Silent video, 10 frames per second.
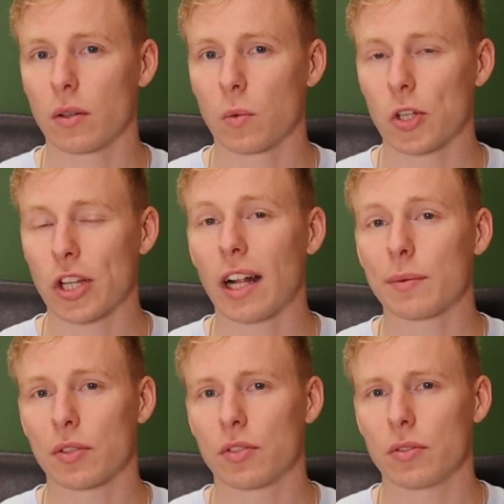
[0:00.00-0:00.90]
which
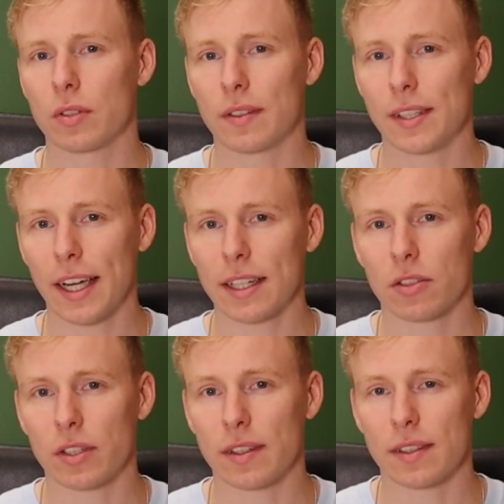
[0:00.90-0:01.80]
helps you to detect
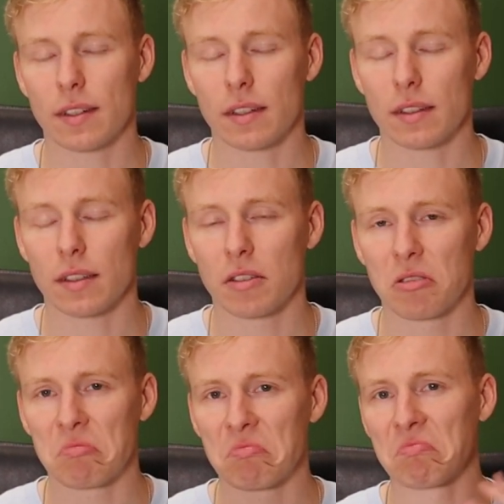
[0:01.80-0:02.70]
your incident,
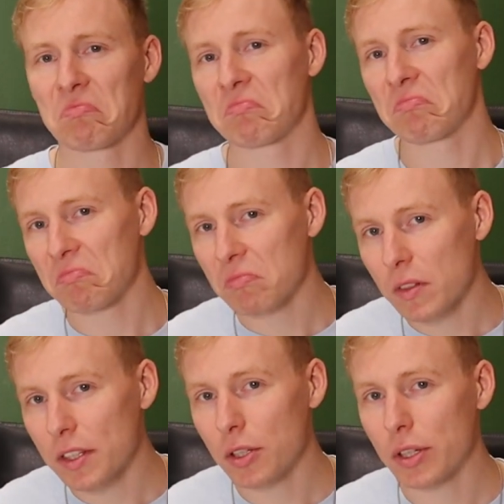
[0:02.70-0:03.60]

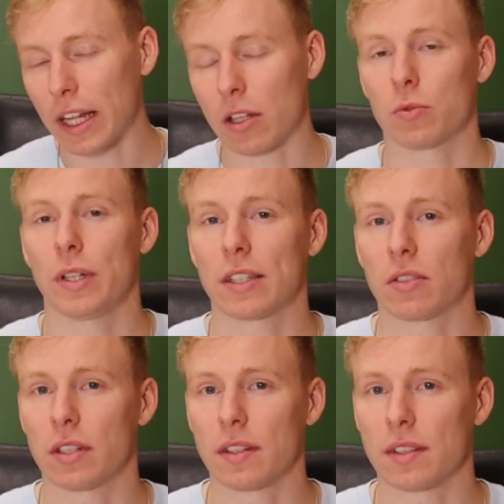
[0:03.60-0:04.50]
you cannot react
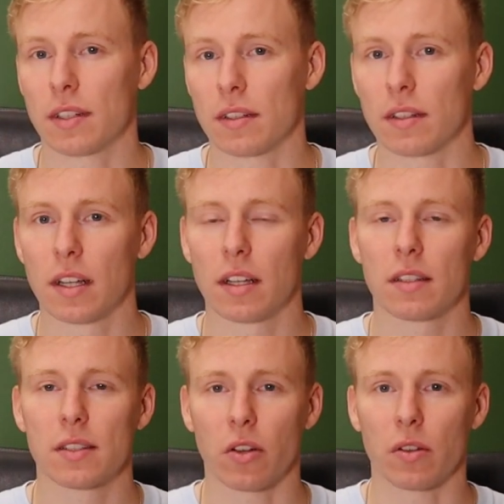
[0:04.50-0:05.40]
to the incident.
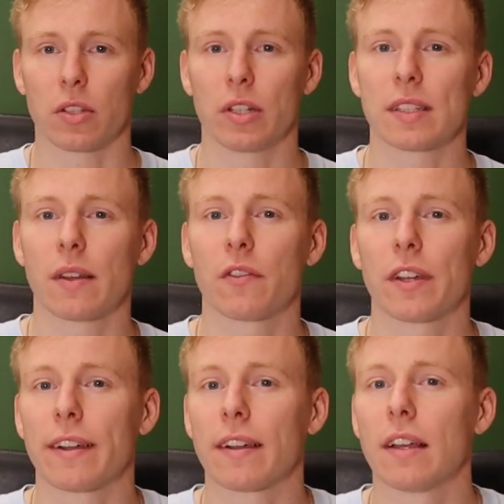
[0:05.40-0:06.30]
So you need
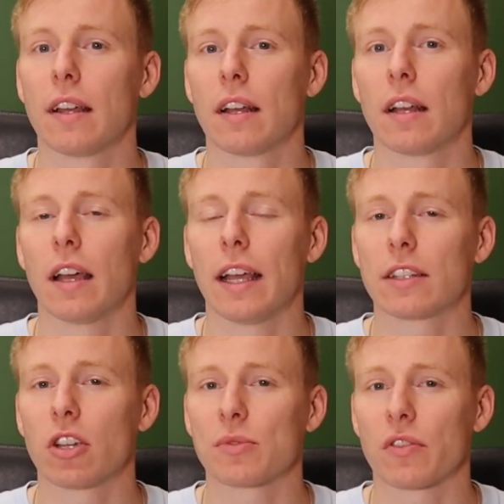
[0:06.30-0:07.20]
something in
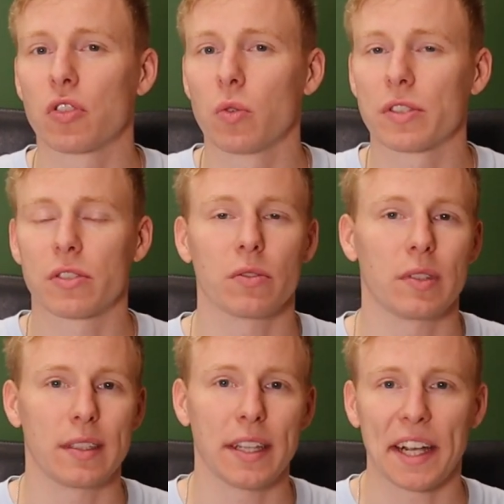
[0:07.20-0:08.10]
terms of tools to
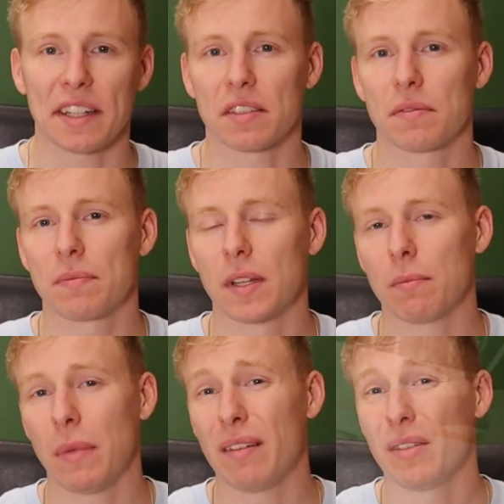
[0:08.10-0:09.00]
detect,
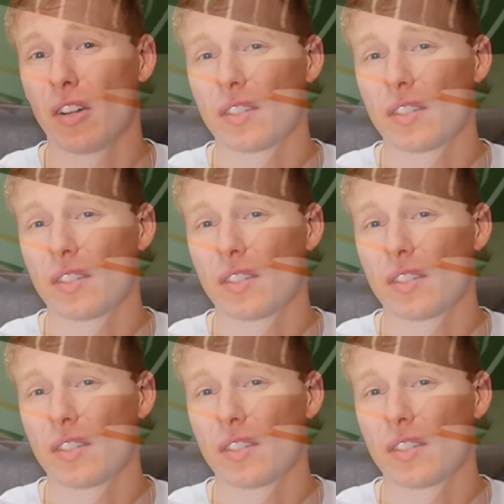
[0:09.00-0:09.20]
maybe